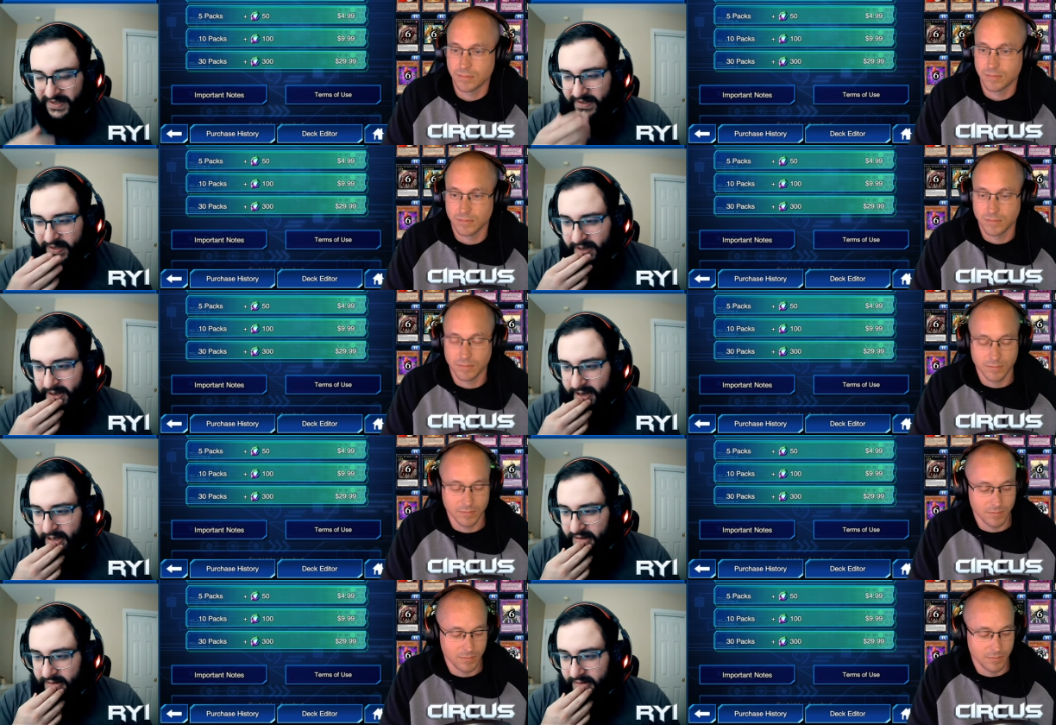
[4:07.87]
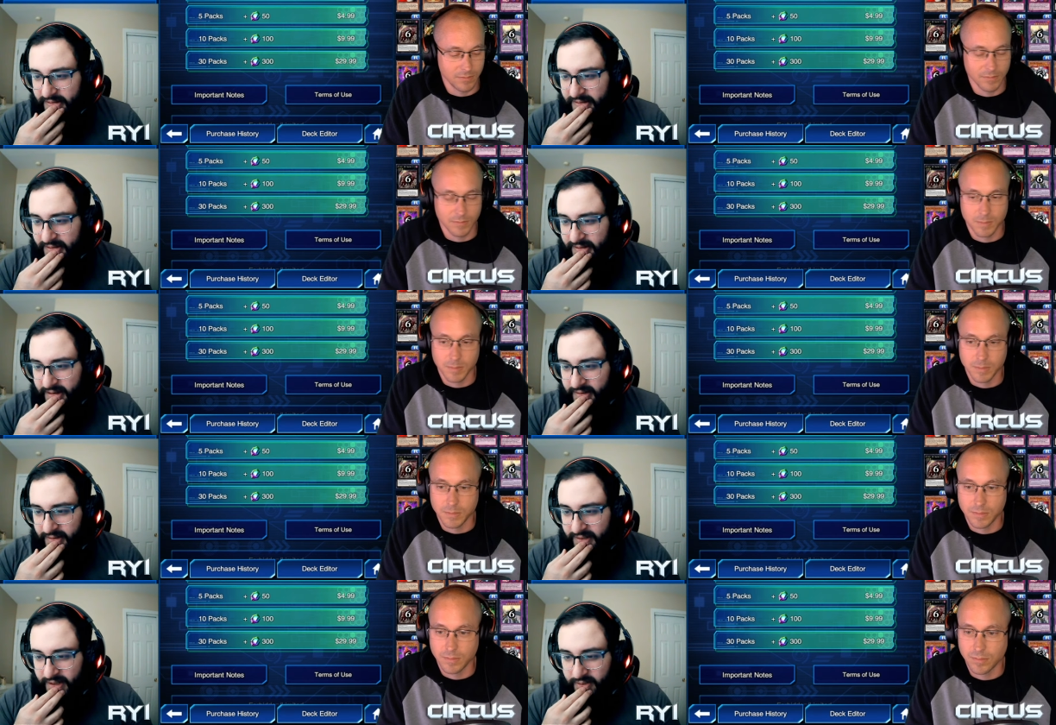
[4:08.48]
Speaker 1: seeing any
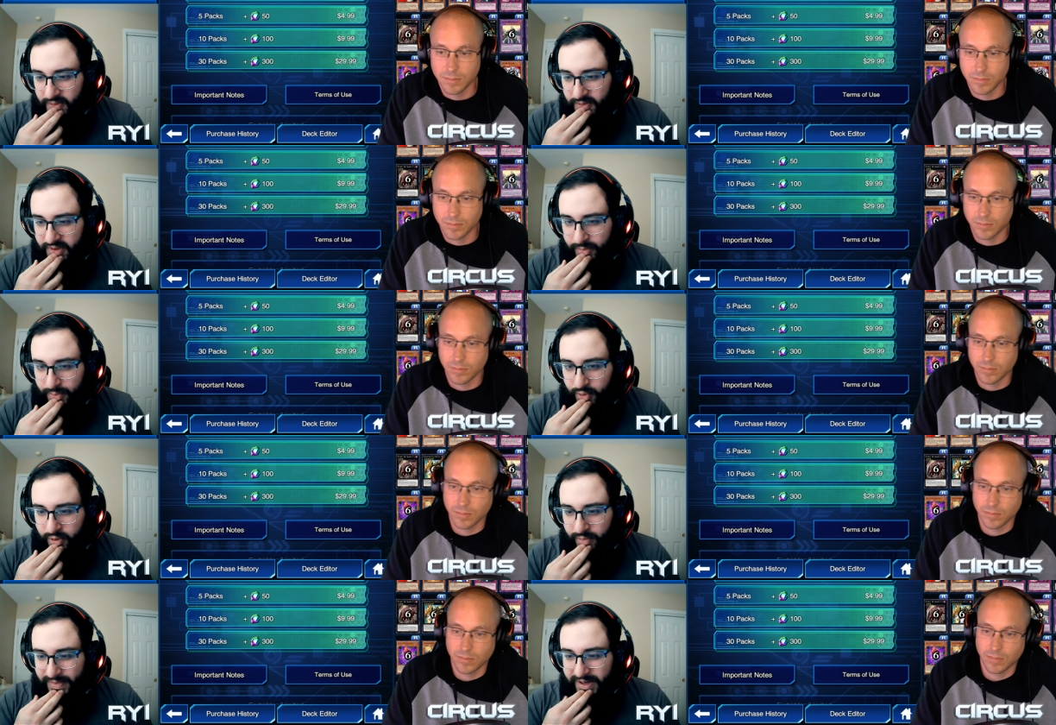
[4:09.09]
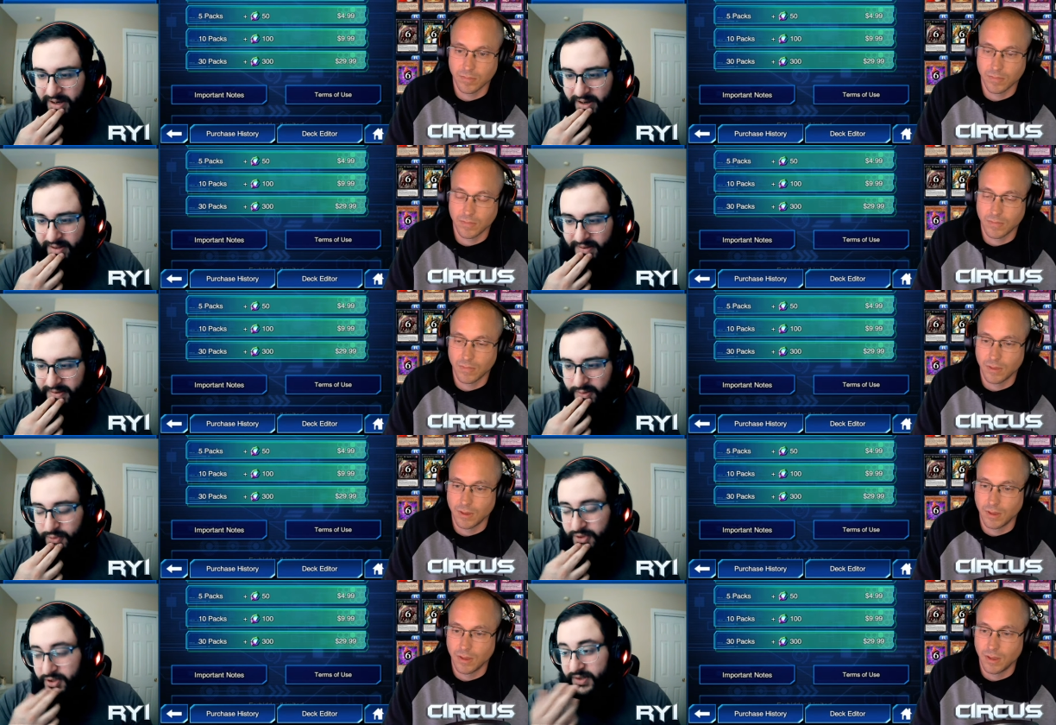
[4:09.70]
Insector support beyond
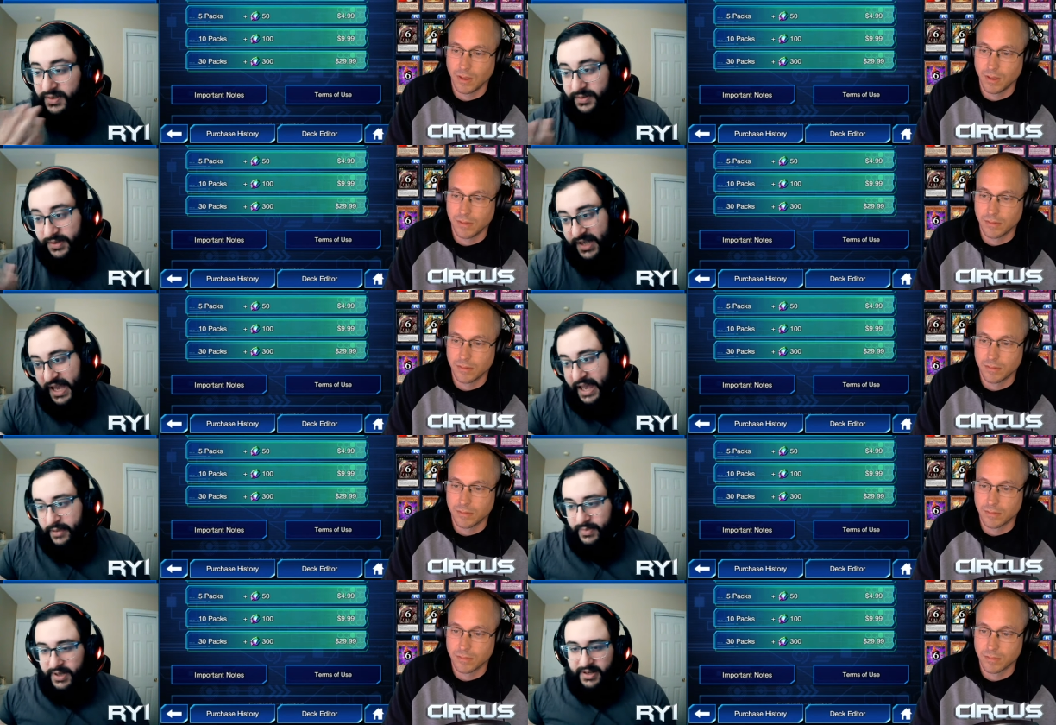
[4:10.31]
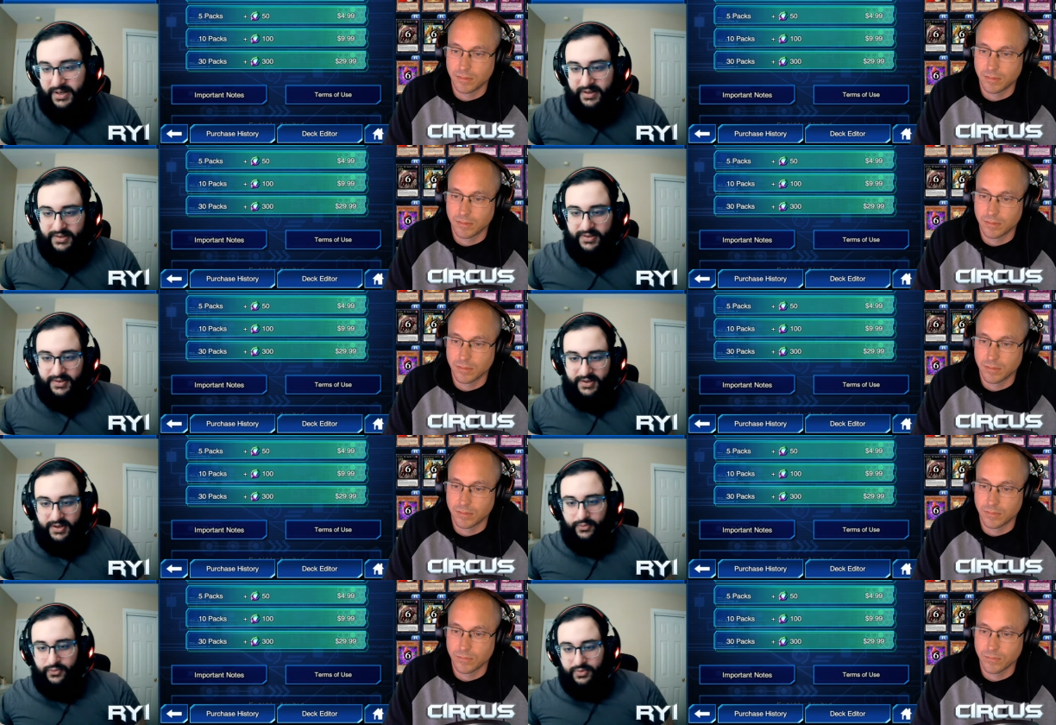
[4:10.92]
this, which is sad
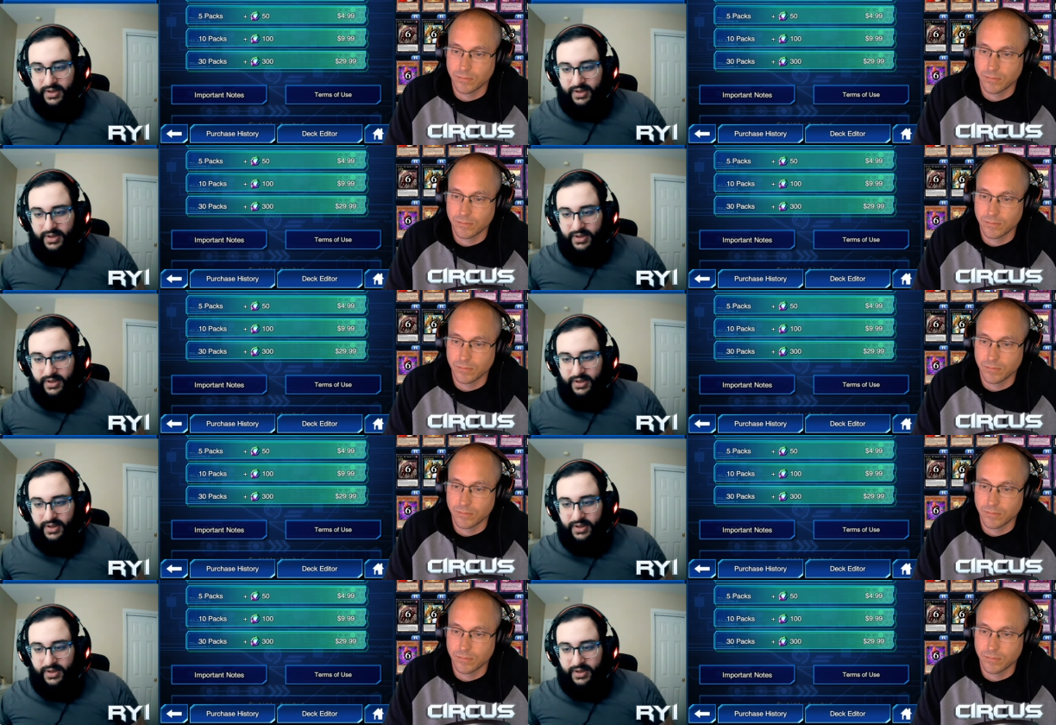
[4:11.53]
because it,